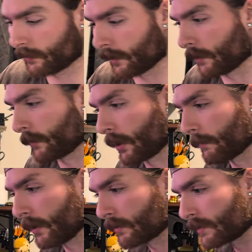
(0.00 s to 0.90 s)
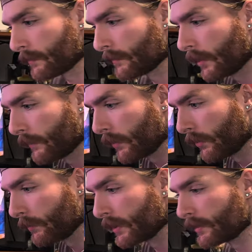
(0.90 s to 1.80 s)
We got to melt some of the
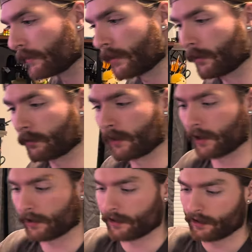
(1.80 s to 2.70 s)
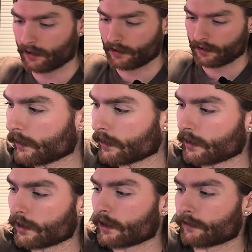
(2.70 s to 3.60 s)
old beads for the old button. And then,
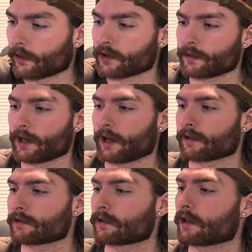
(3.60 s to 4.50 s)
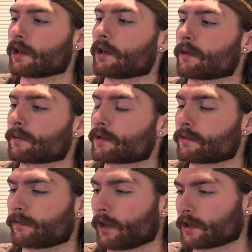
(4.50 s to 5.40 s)
of course, we got some
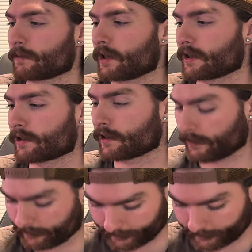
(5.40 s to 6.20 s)
flux paste.